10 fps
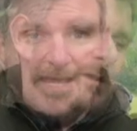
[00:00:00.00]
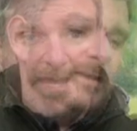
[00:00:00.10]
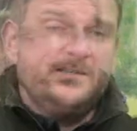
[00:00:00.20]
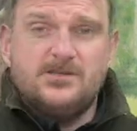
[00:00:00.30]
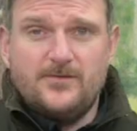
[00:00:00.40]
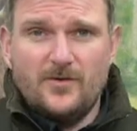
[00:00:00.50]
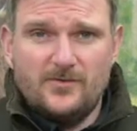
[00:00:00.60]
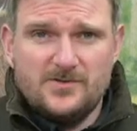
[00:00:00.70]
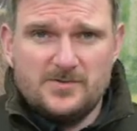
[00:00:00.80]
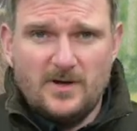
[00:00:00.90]
It is
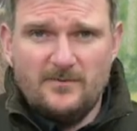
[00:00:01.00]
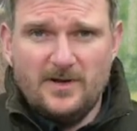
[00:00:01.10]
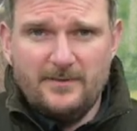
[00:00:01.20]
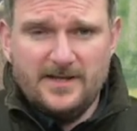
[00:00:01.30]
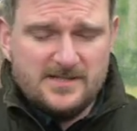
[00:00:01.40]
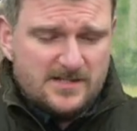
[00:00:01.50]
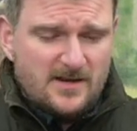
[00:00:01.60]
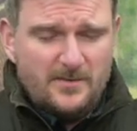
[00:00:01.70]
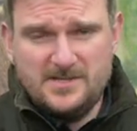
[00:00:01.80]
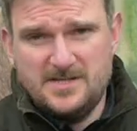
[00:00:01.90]
412mm
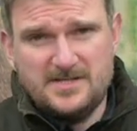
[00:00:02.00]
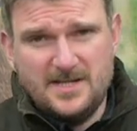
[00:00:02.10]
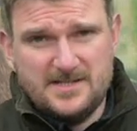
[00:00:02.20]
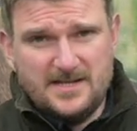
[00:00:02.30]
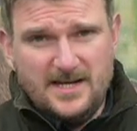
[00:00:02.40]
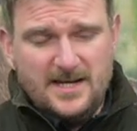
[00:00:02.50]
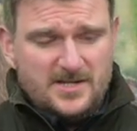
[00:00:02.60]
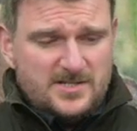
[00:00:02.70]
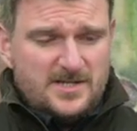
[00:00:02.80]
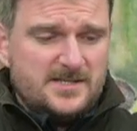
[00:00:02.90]
long, which is 16
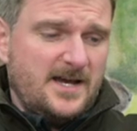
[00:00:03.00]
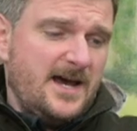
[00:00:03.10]
inches,